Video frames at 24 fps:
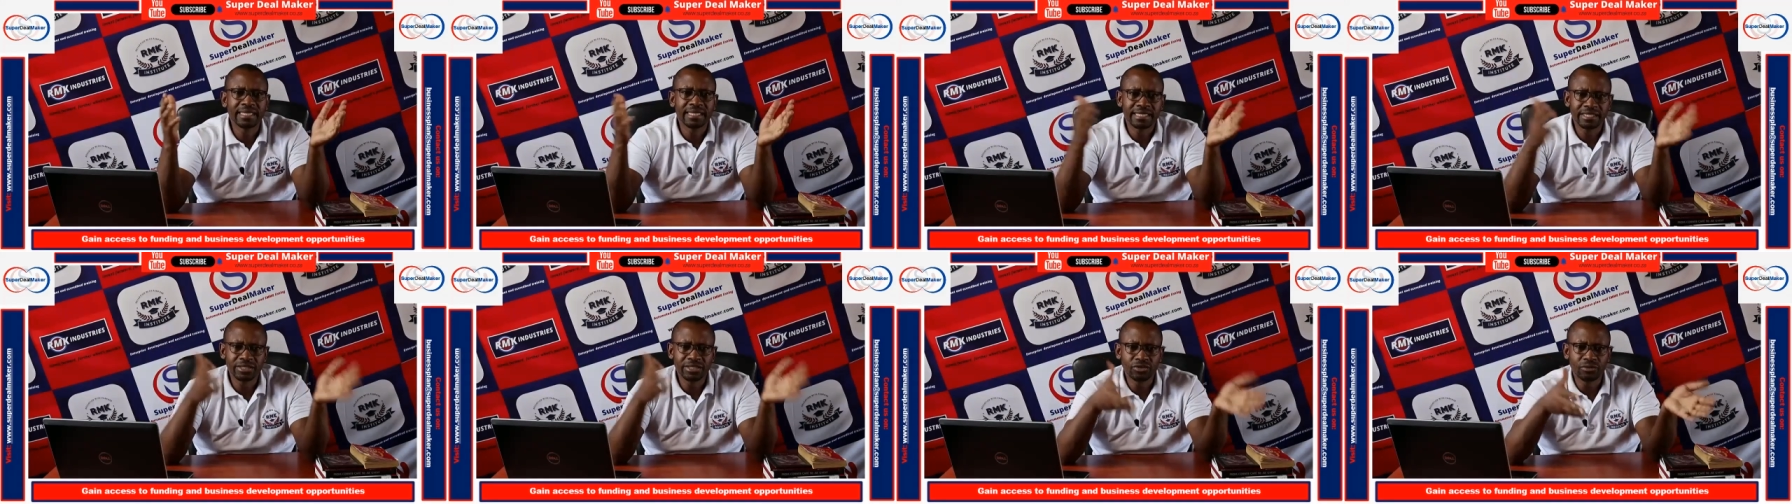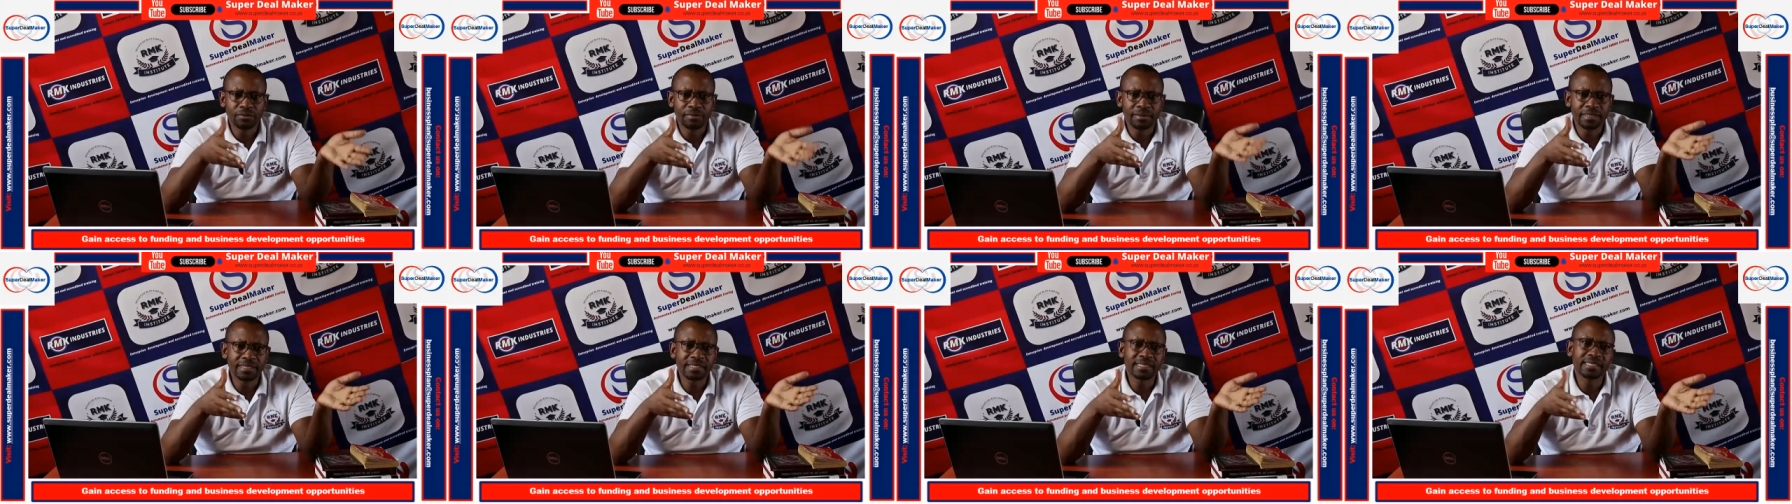in your
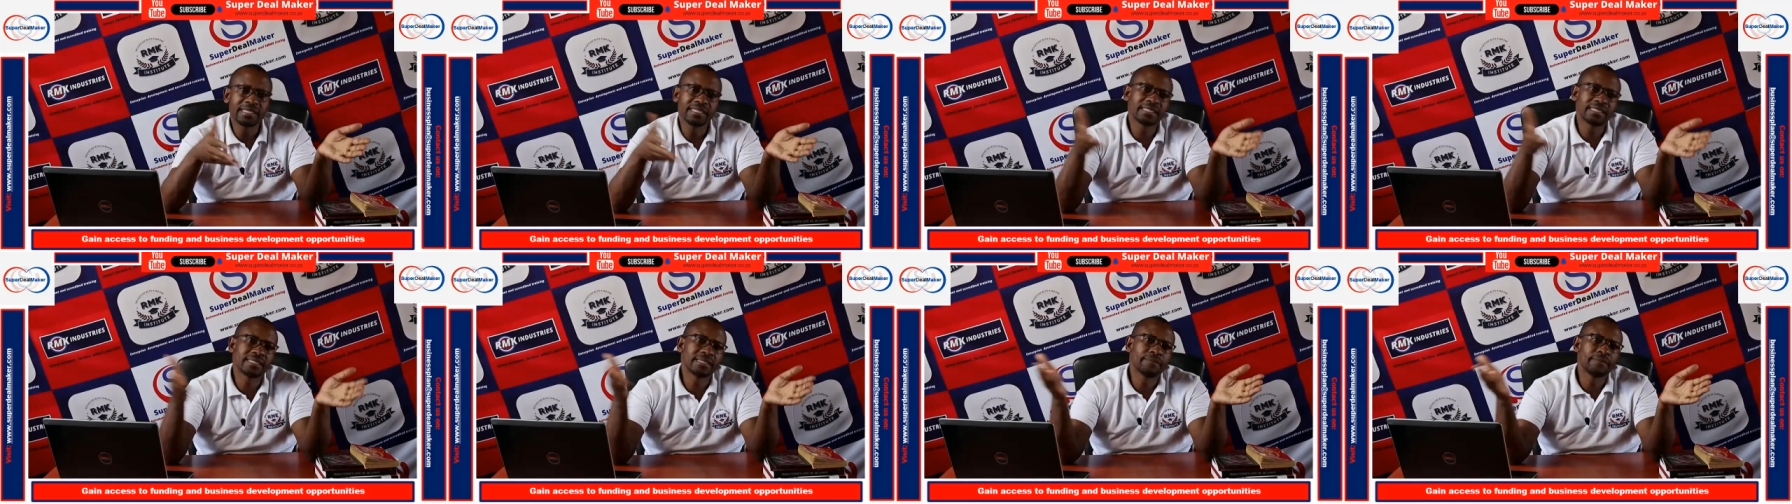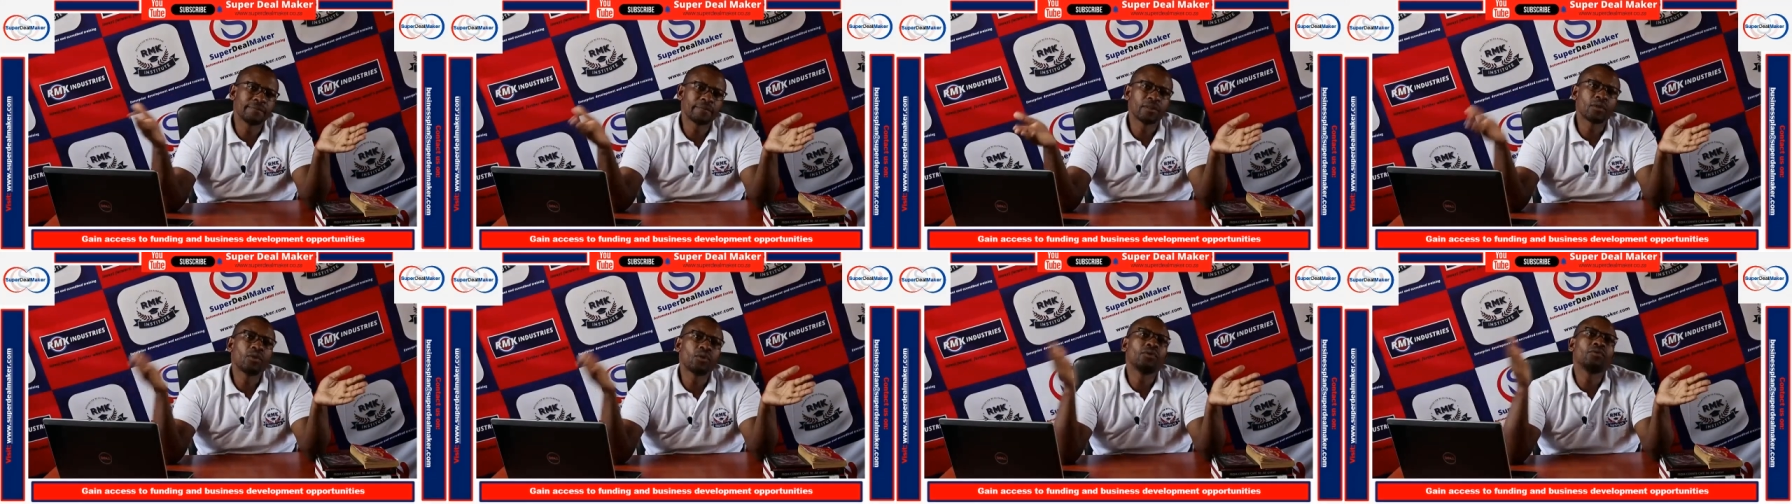business
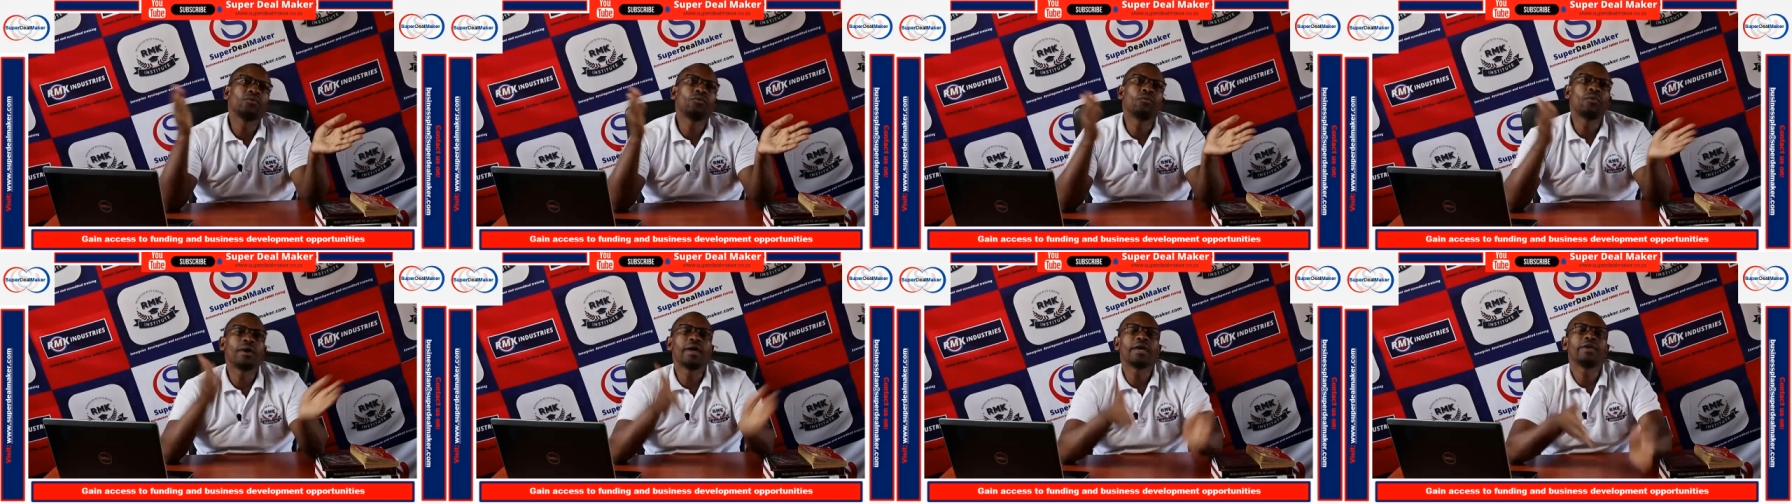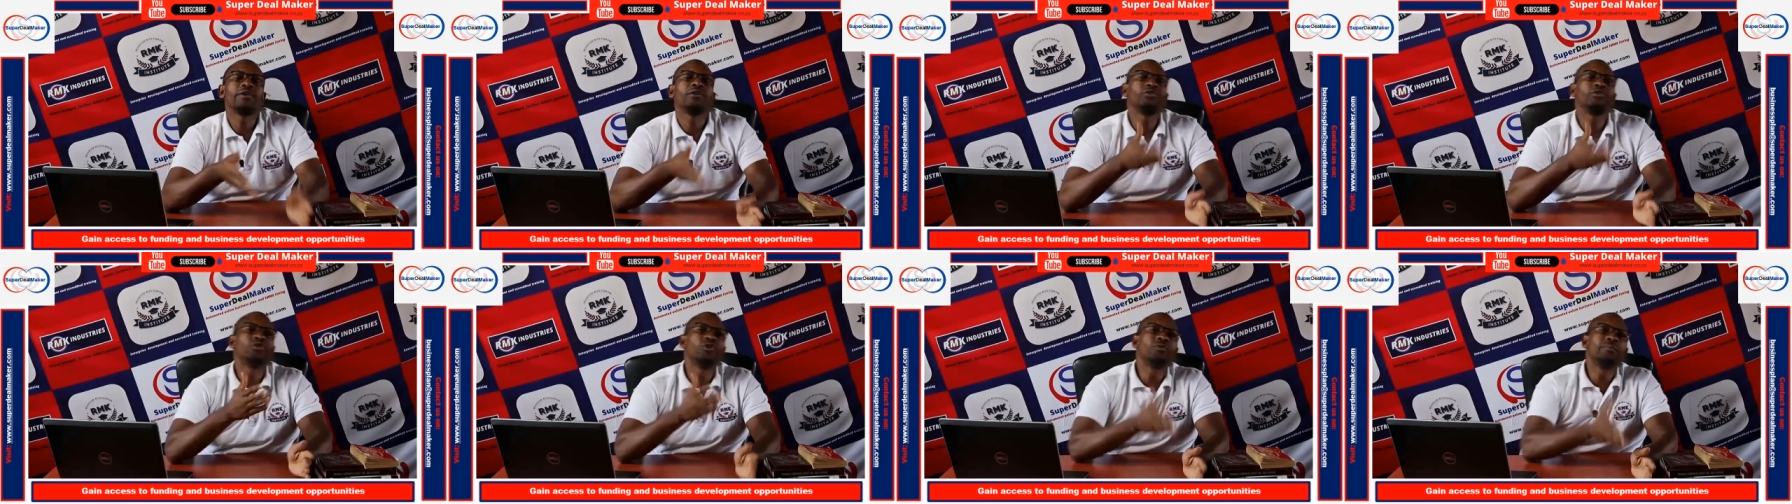where
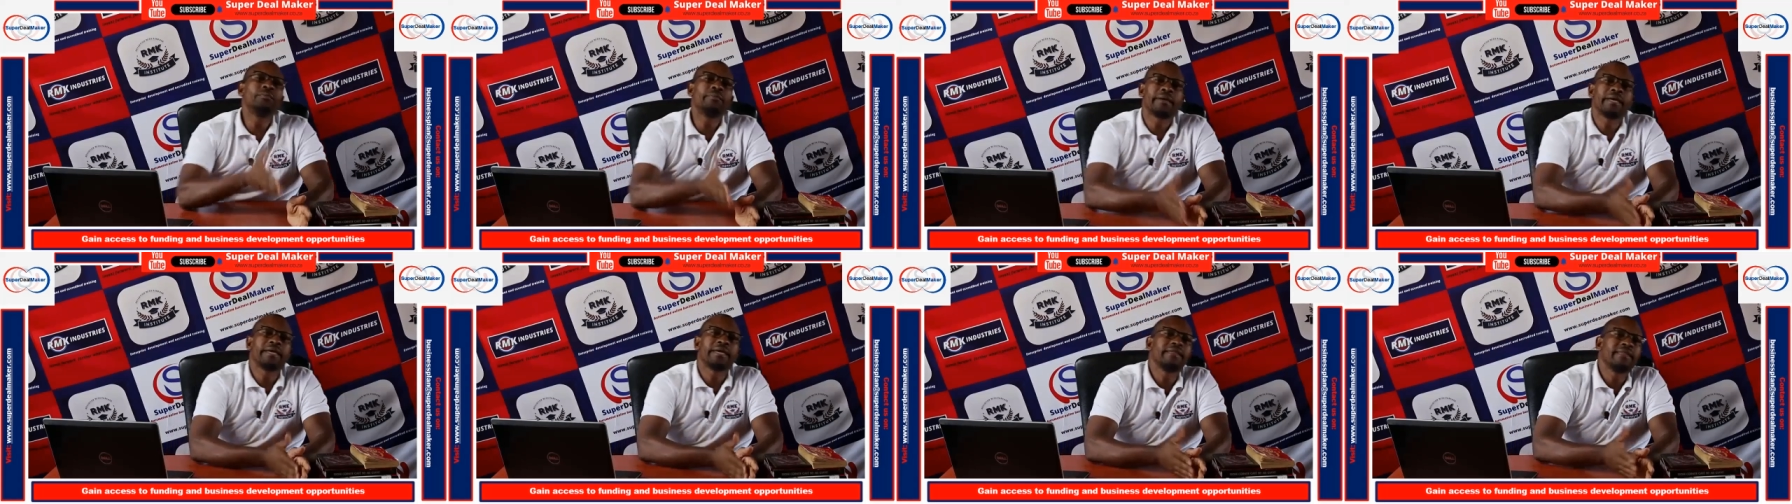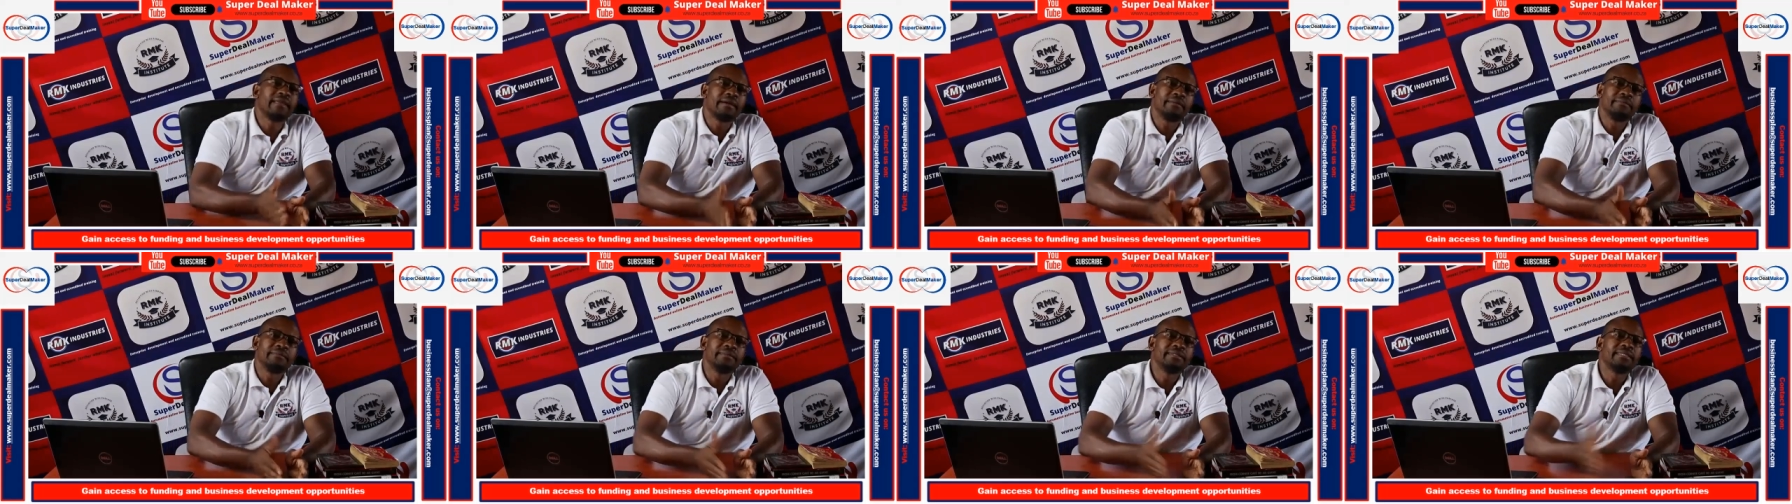you don't pay
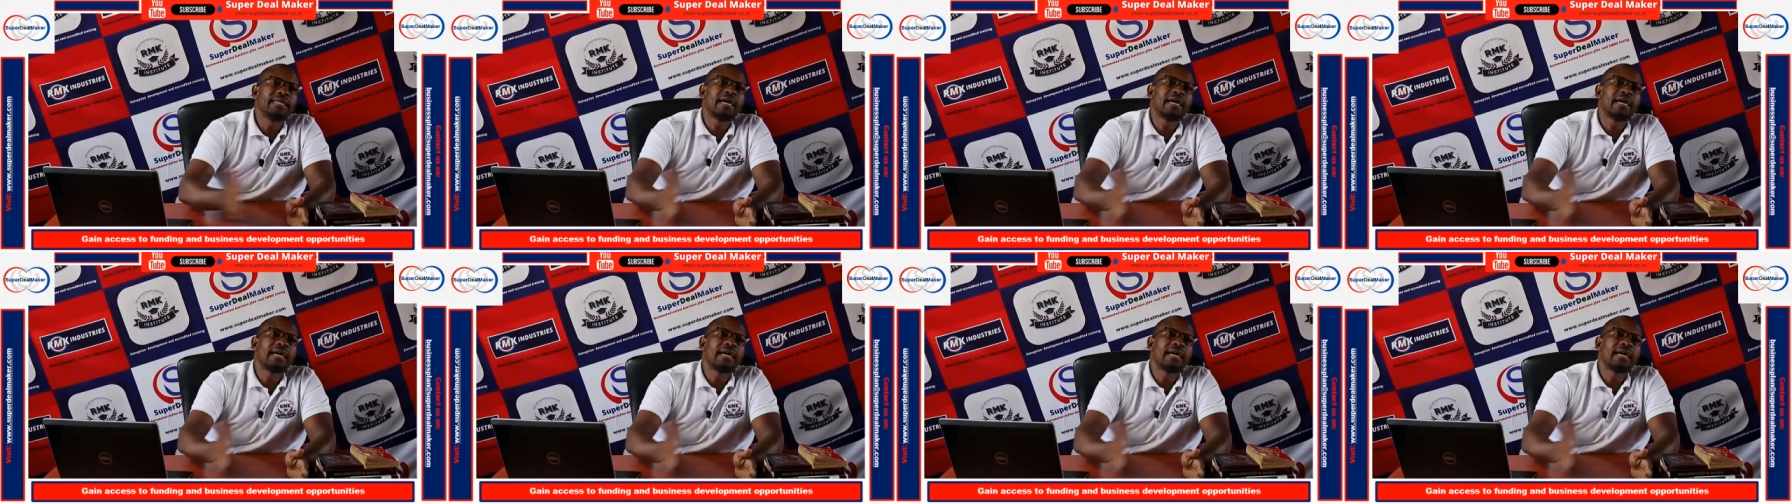them.